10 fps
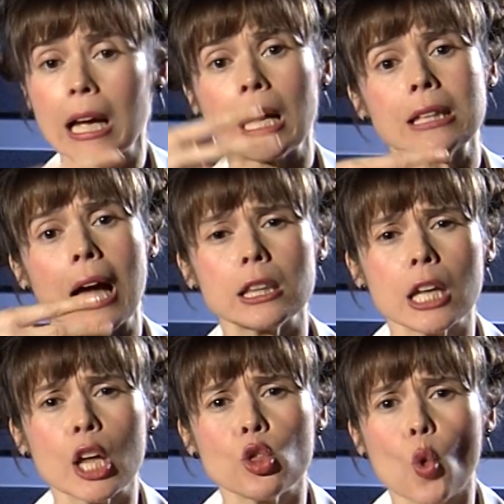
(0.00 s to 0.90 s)
On
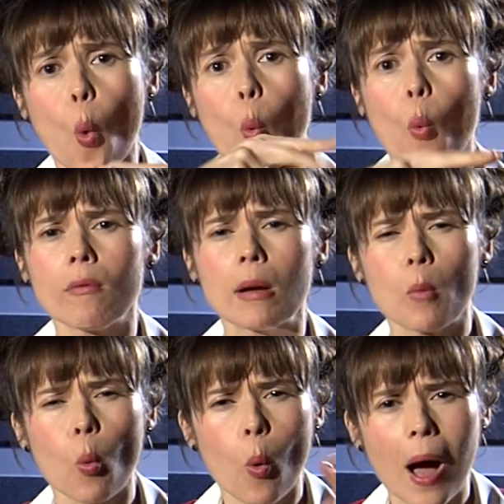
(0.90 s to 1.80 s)
Thursday the 19th of
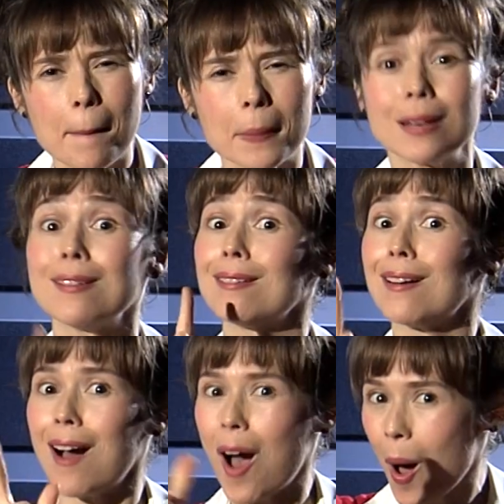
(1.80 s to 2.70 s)
November,
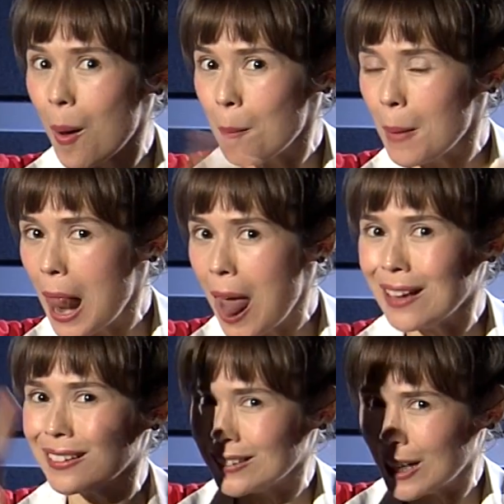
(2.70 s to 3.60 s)
Henry
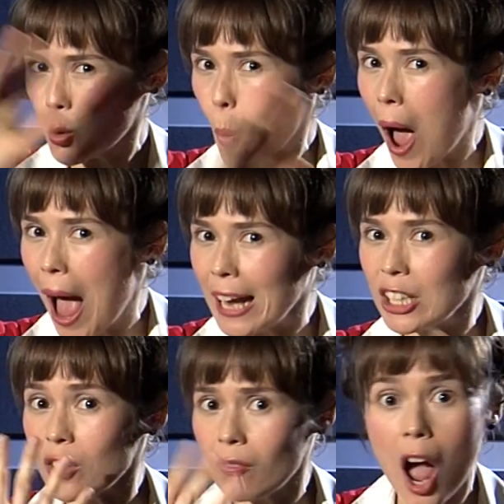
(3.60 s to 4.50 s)
V will
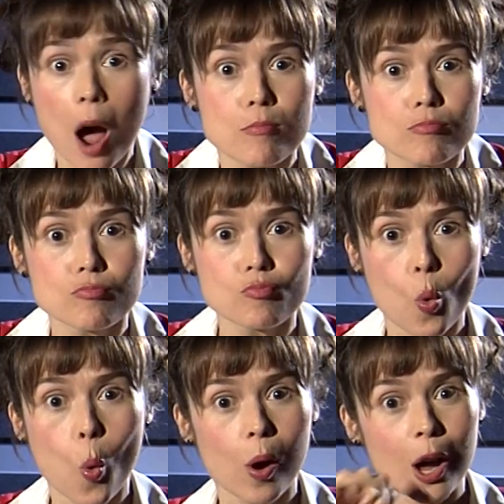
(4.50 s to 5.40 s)
be
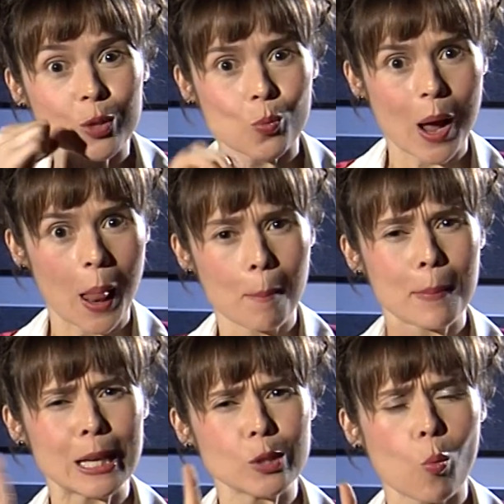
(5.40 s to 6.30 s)
broadcast to
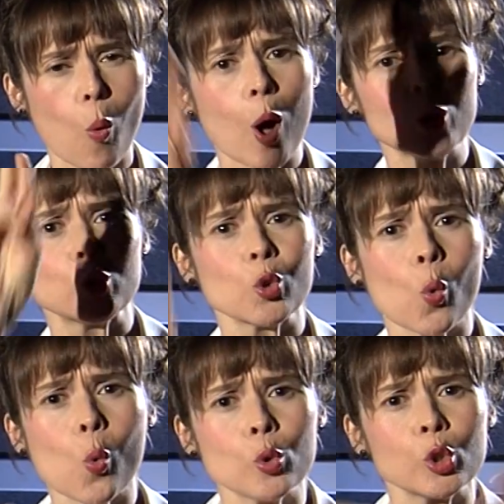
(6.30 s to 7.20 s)
schools all
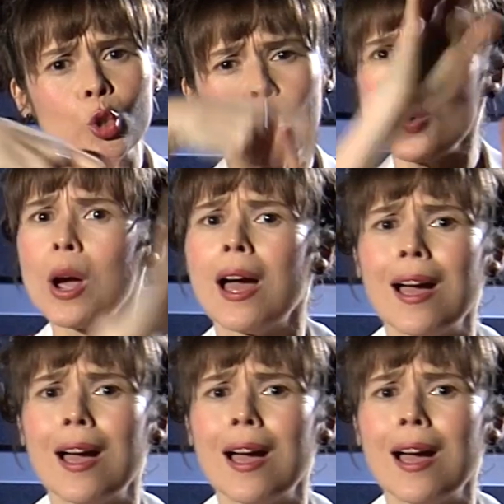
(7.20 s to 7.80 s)
around the UK.